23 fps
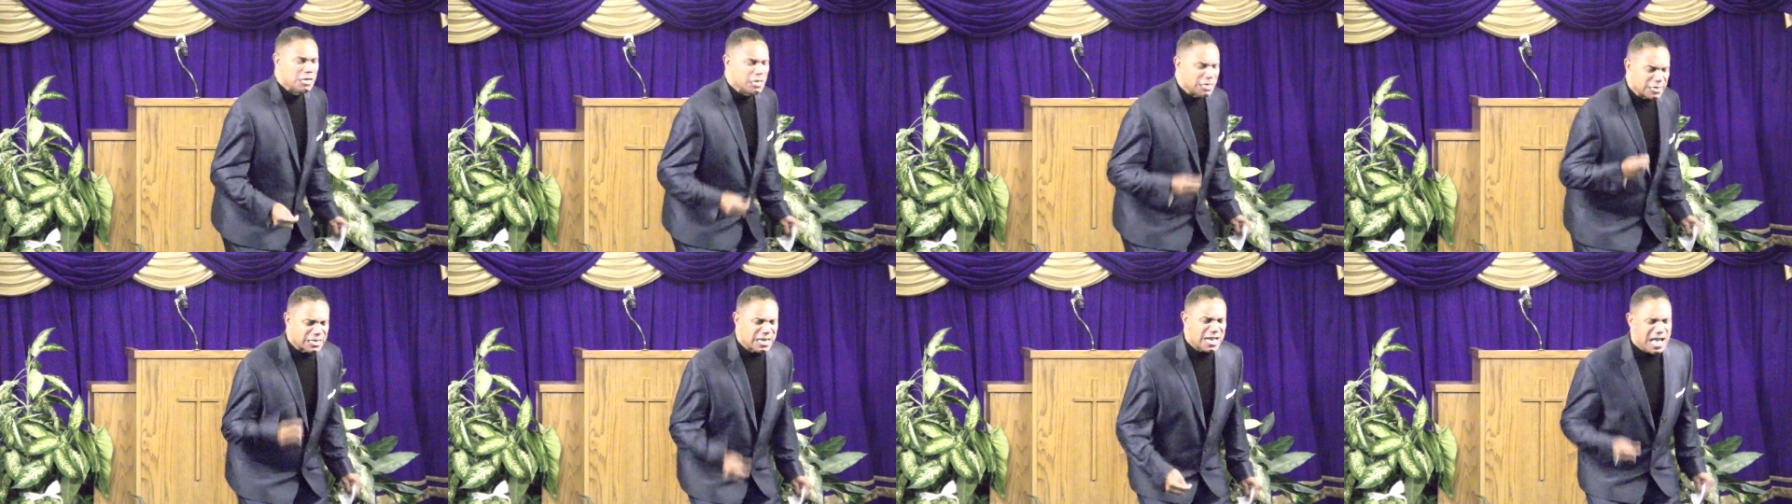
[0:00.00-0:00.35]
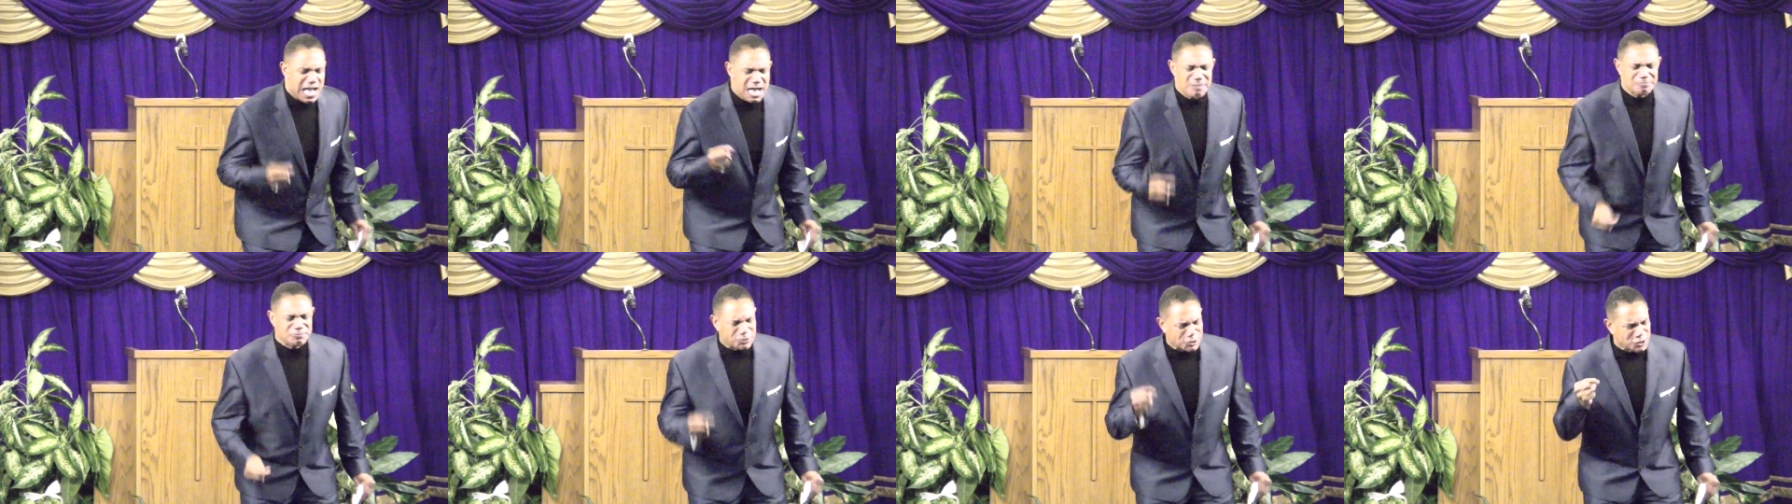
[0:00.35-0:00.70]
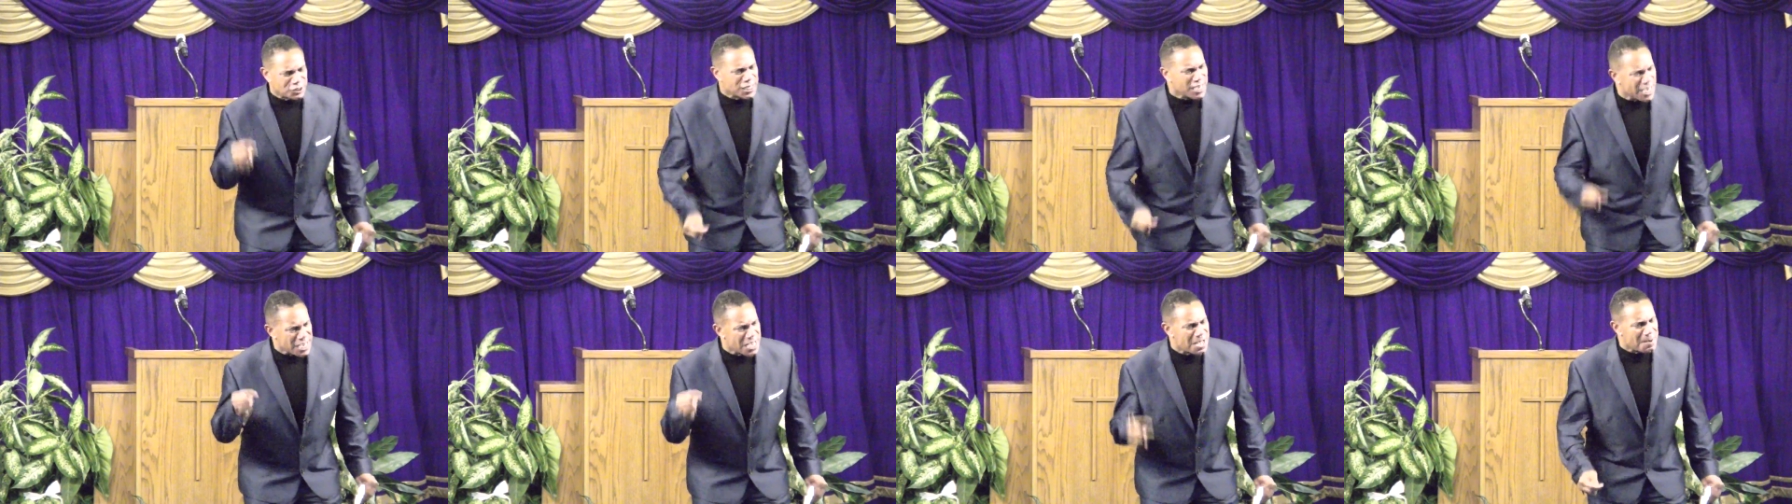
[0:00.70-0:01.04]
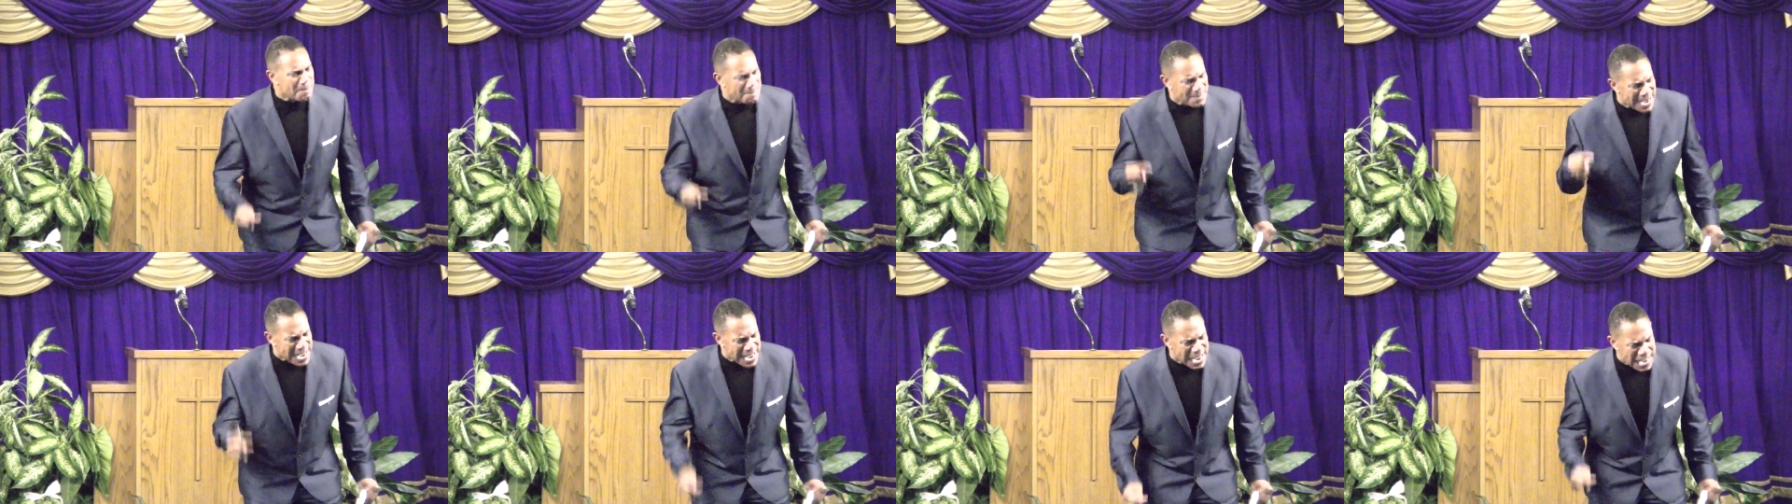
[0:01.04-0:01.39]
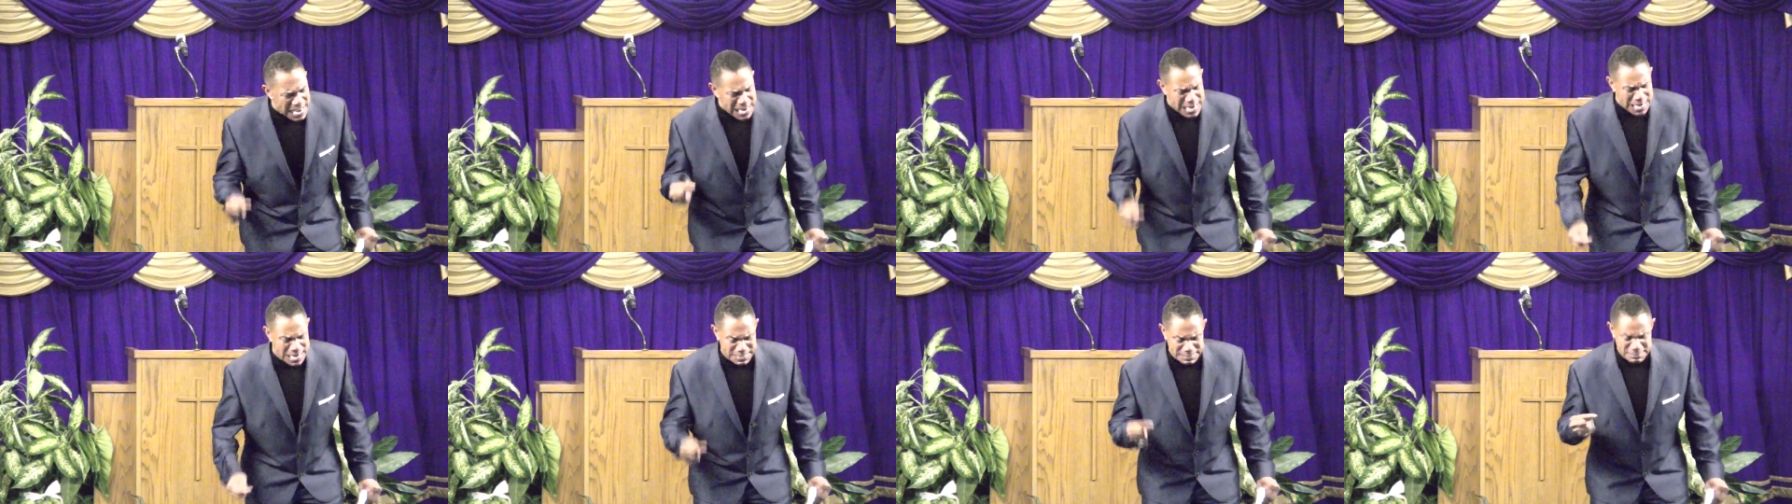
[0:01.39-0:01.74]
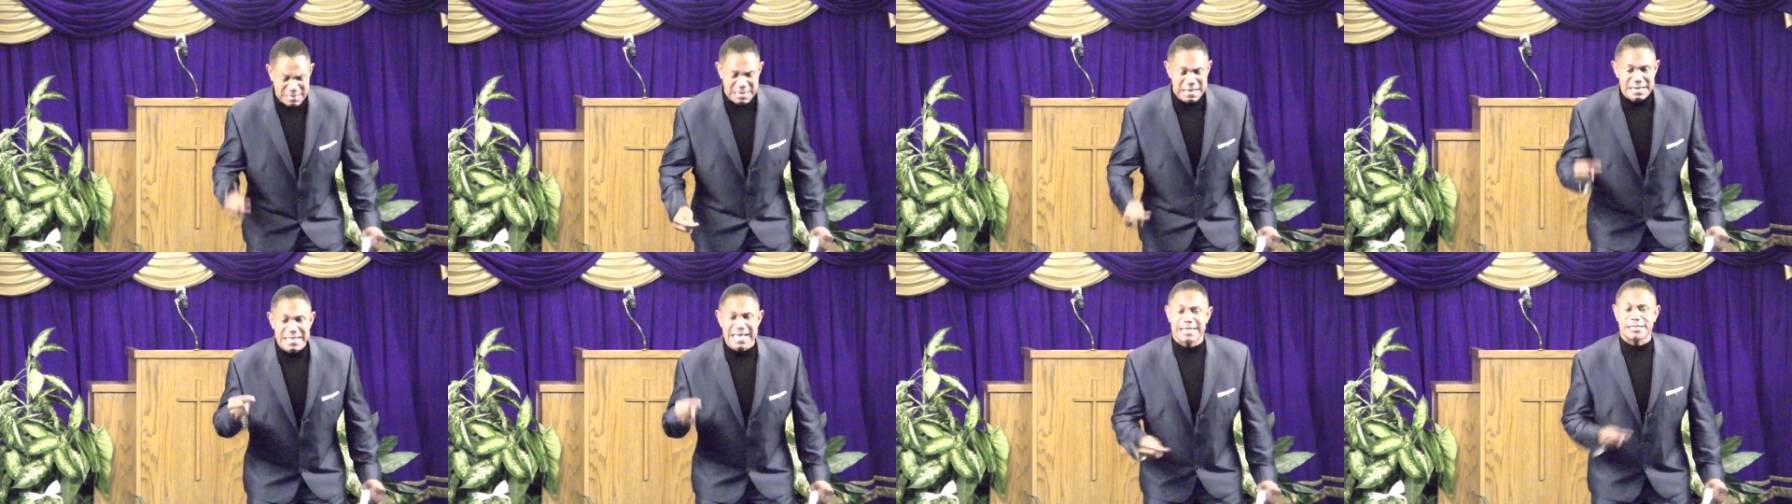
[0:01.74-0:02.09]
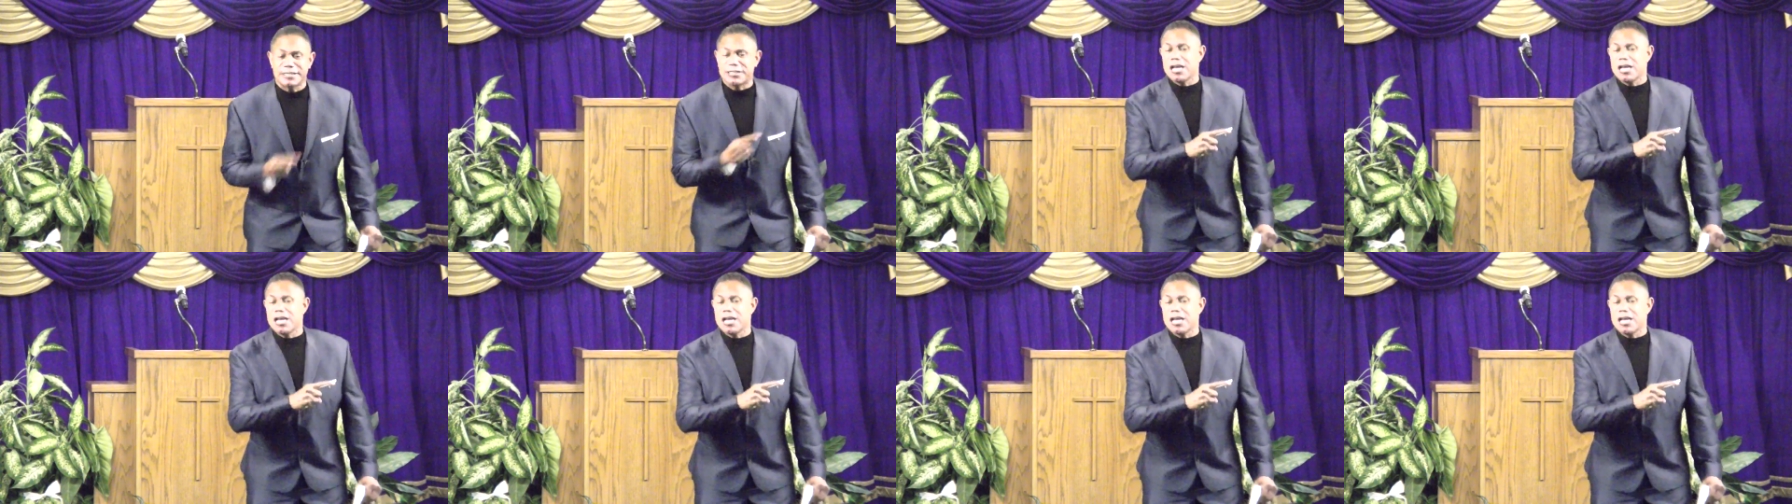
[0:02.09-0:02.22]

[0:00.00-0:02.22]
Come see a man that